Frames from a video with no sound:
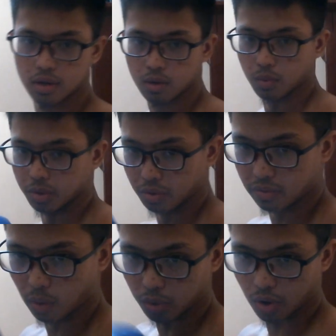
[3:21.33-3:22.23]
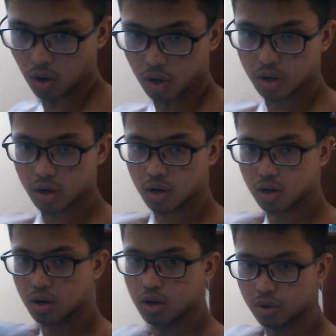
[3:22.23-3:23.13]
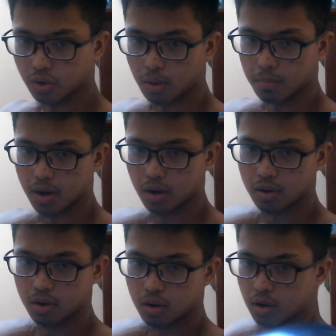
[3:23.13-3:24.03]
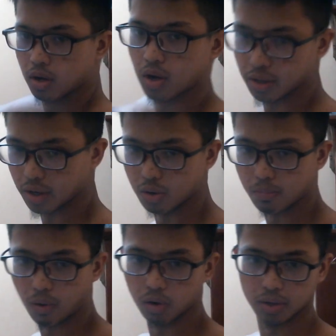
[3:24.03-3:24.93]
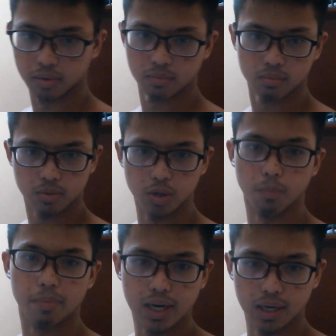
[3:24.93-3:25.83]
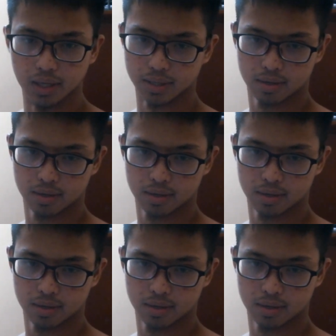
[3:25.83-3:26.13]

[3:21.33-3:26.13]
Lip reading: When you throw the hook, you come here, and then you pull it. You peel it.